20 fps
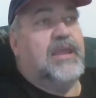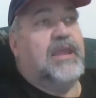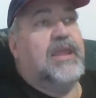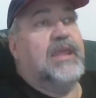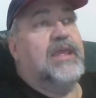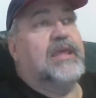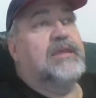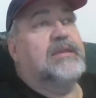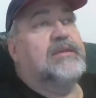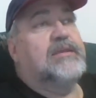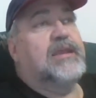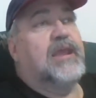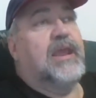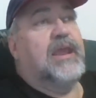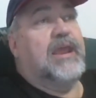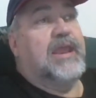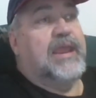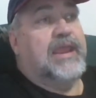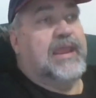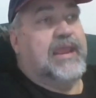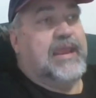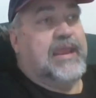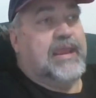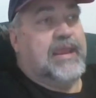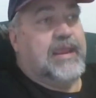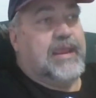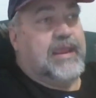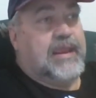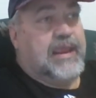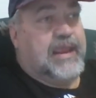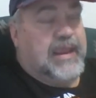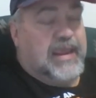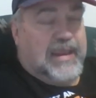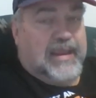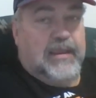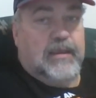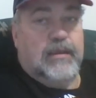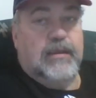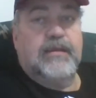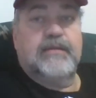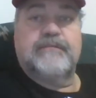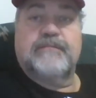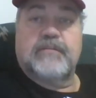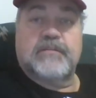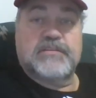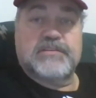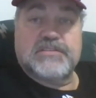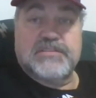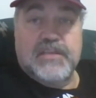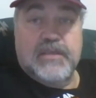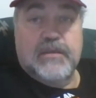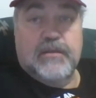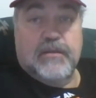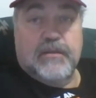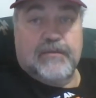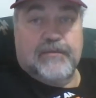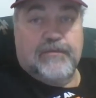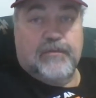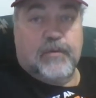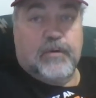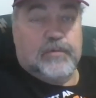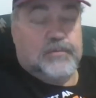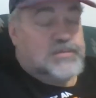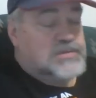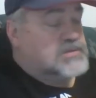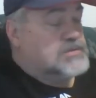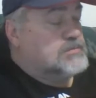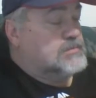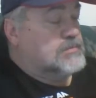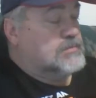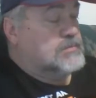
and e for the singular forms.